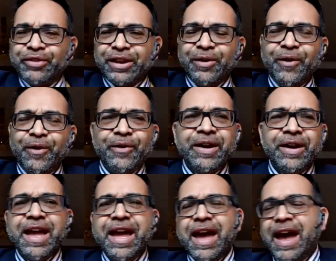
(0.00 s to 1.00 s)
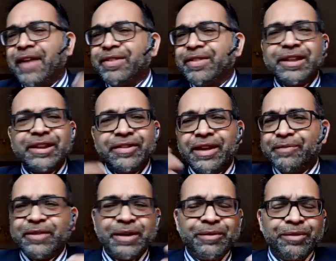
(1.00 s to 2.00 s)
along, and you know,
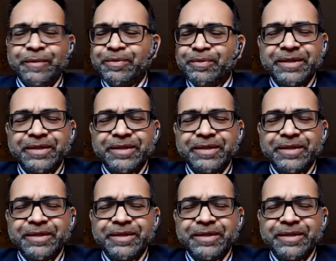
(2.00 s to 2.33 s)
they were